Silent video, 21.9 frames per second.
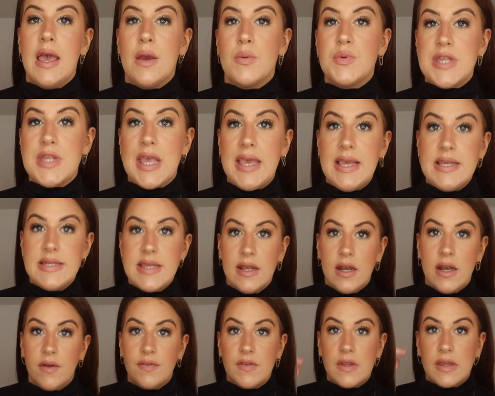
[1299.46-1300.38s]
It was easy
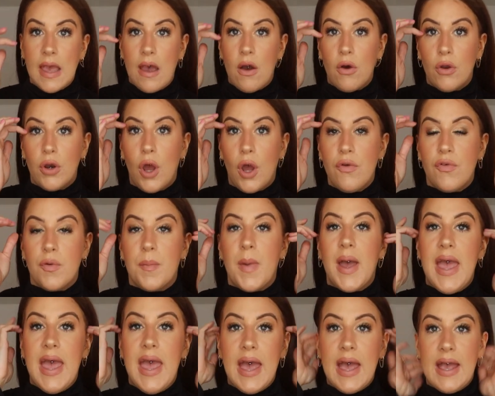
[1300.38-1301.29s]
enough to get on over
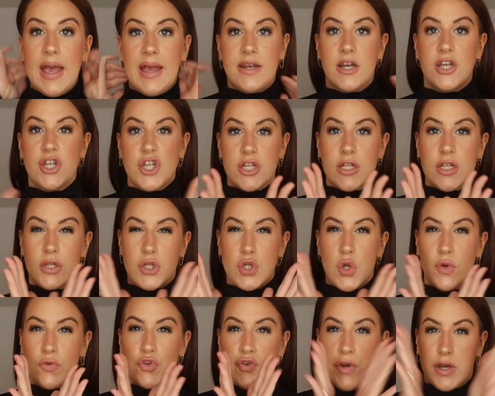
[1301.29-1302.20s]
my head. I just
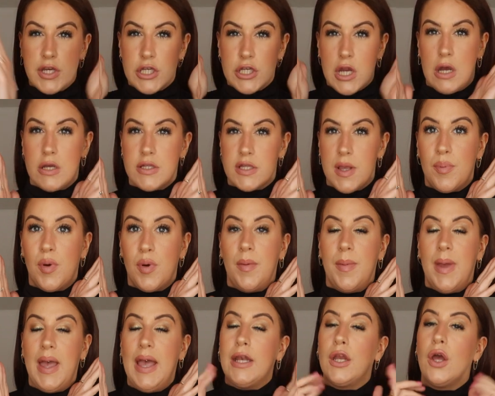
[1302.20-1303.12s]
sort of stretched out as I
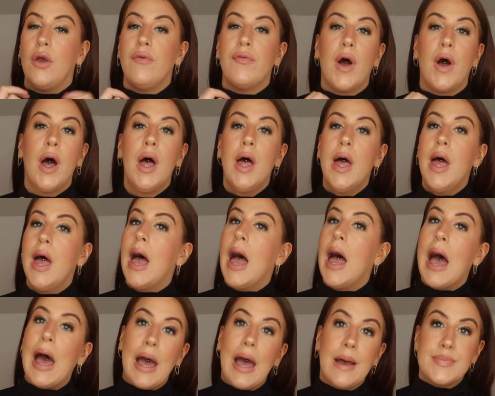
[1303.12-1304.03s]
popped my head over.
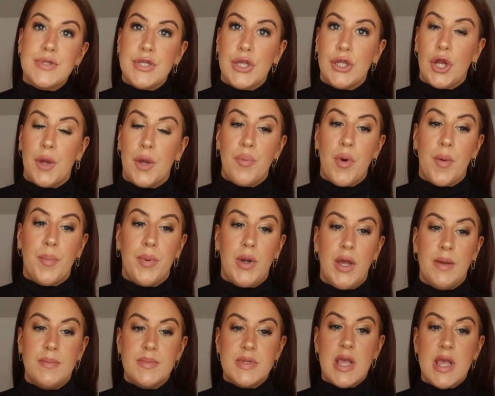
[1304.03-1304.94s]
Absolutely no
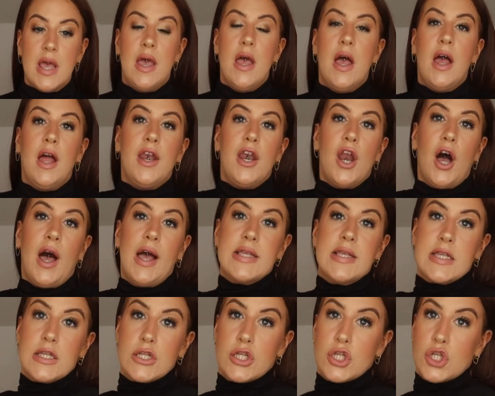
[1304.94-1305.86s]
problems.
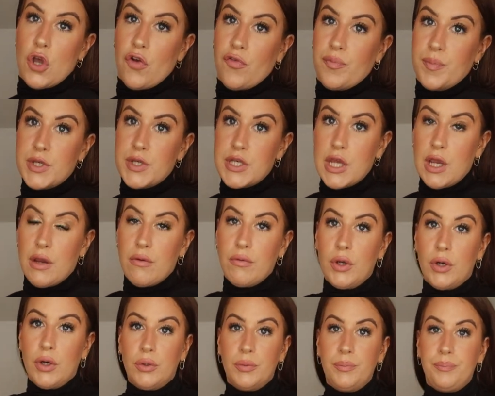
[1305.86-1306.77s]
Nice and soft
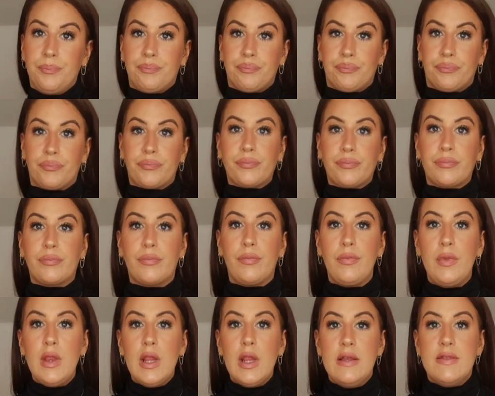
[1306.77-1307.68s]
material
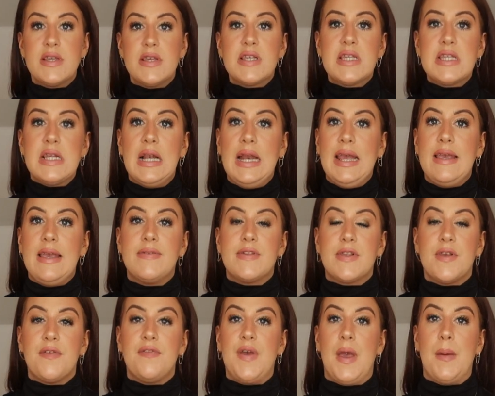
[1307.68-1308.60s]
and the
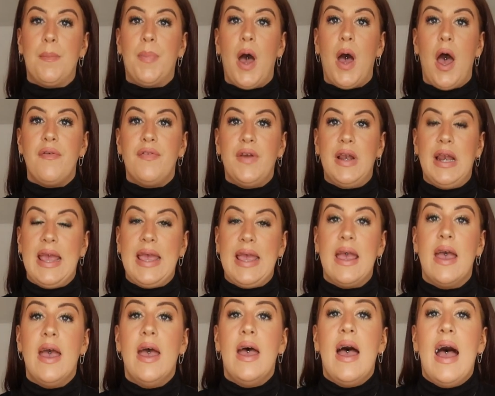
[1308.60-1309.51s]
sleeves fit
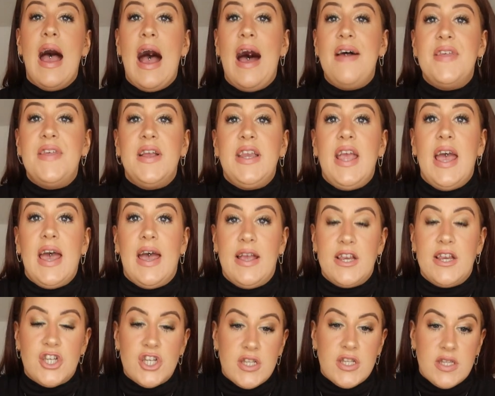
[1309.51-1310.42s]
perfectly. And then yeah,
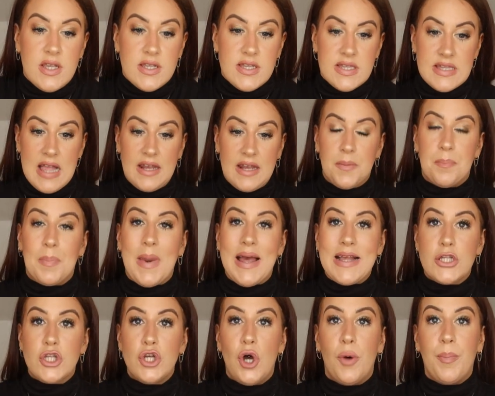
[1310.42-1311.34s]
it's just a standard
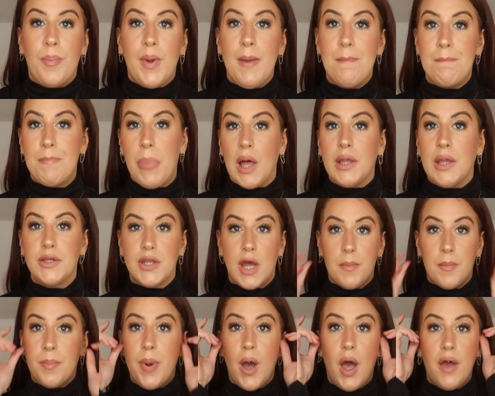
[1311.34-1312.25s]
black top, but it buttoned
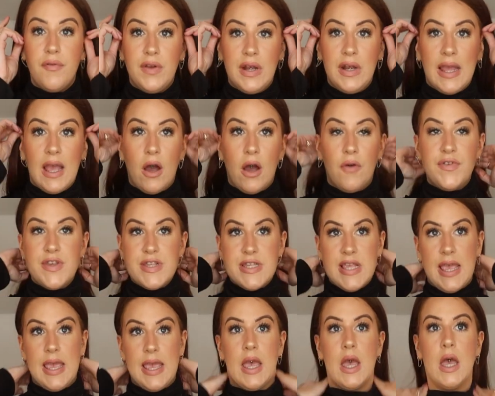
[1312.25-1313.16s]
up perfectly.
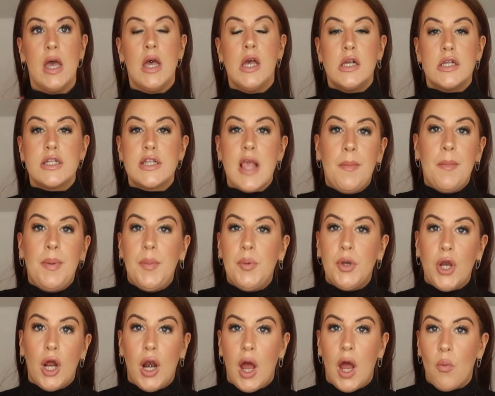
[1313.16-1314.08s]
Obviously some
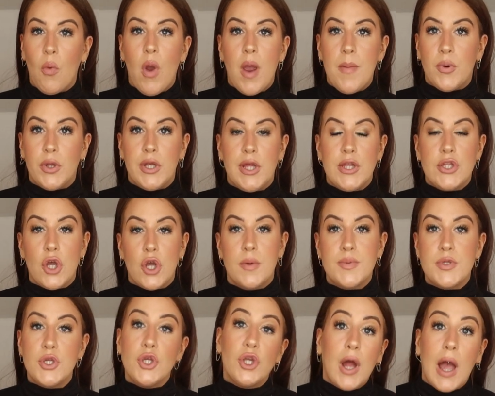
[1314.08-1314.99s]
people don't like wearing body
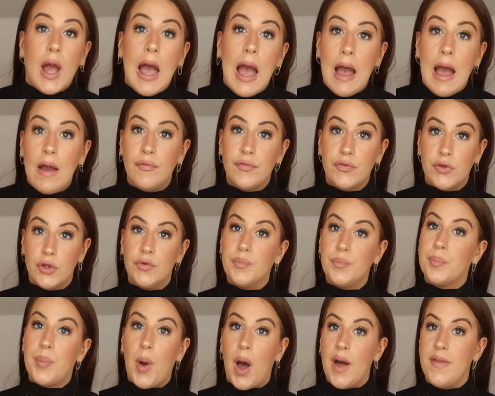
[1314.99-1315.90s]
tops, so you don't have
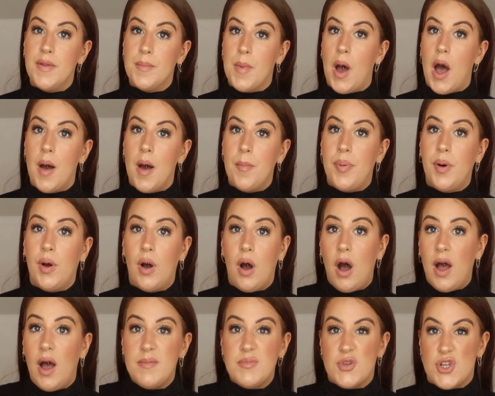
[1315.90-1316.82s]
to button them up.
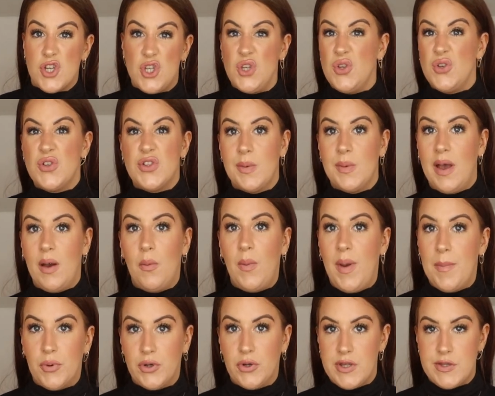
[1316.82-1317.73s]
I'm just used to it. I
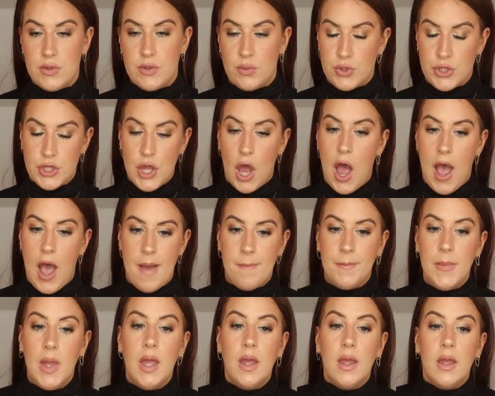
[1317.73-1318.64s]
wear bodies all the
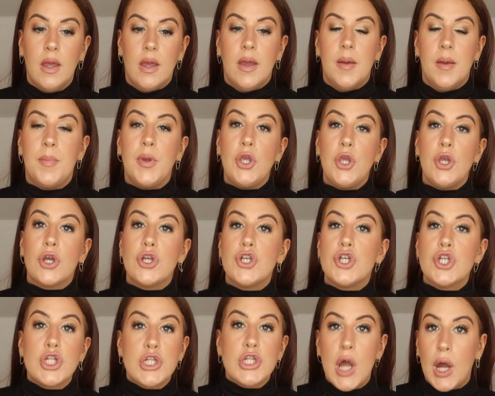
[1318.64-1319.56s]
time, but you
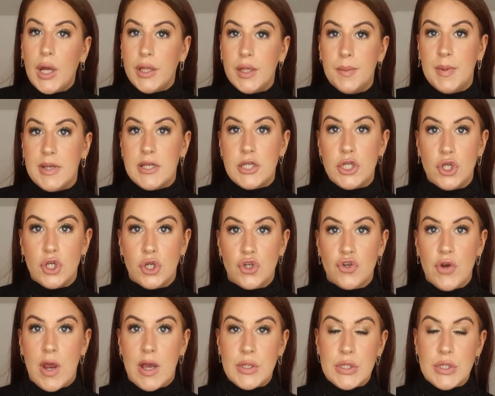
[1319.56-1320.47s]
can just tuck them into your
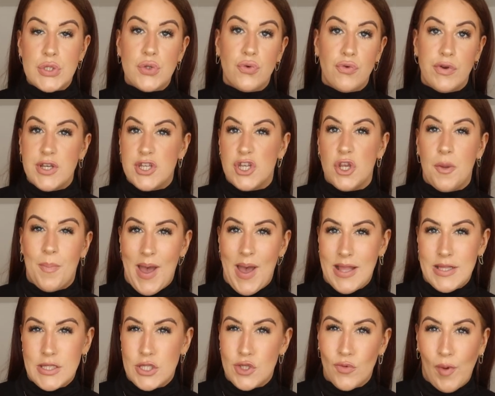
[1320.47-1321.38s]
trousers or into your
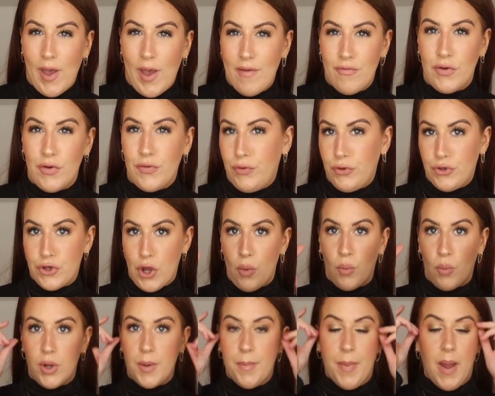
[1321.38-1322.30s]
pants or whatever if you
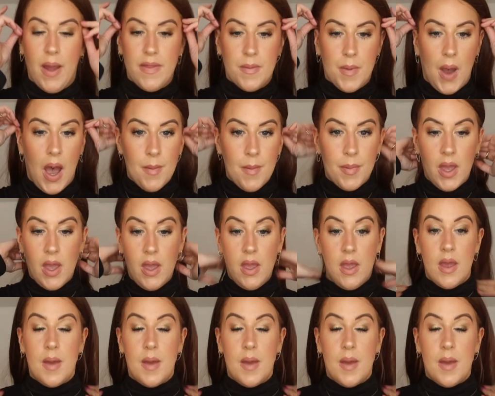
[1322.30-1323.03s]
don't want to button them up.